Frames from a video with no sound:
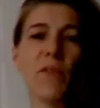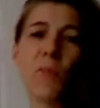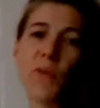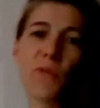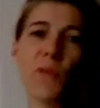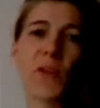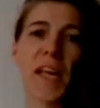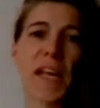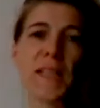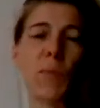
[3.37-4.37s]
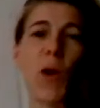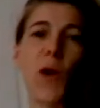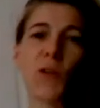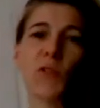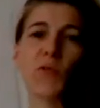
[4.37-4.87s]
Fun with Phonics
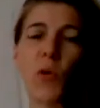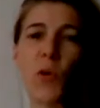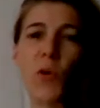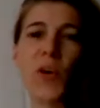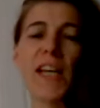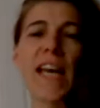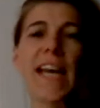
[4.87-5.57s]
Part 4.